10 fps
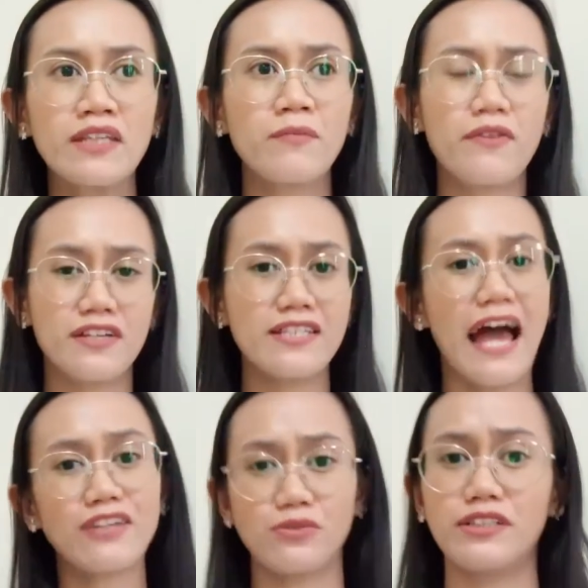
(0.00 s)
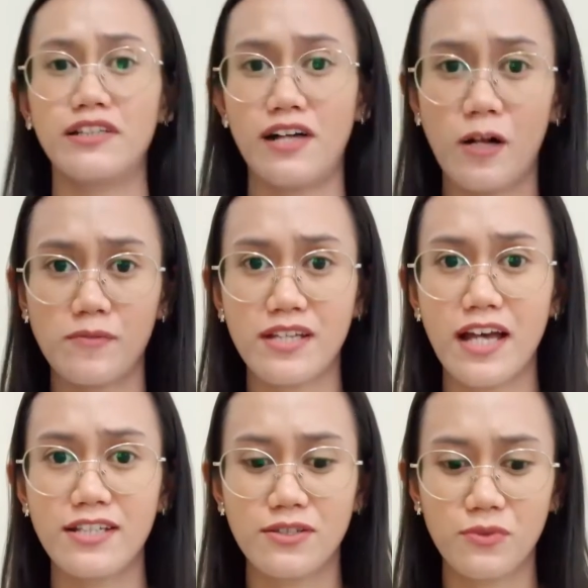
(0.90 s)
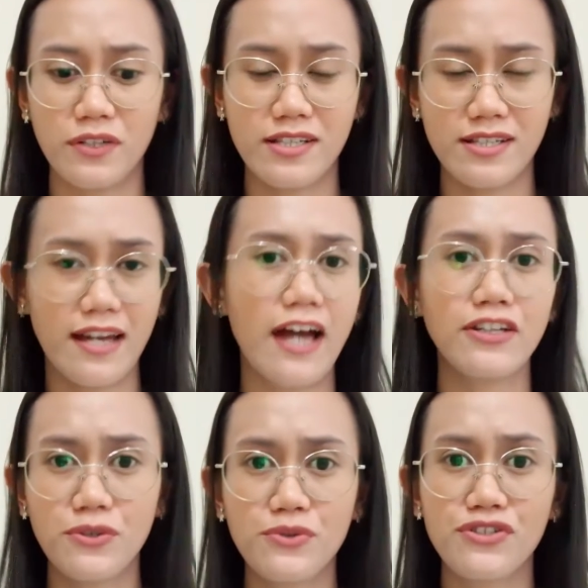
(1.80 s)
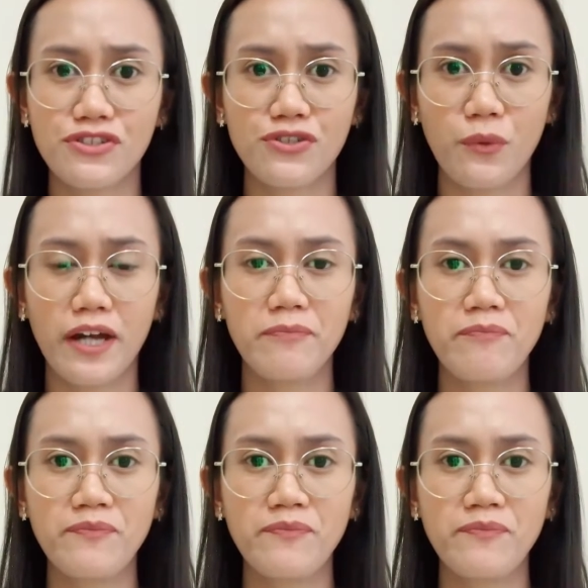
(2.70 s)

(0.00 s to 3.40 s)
but this actually helps as soon as you get used to it.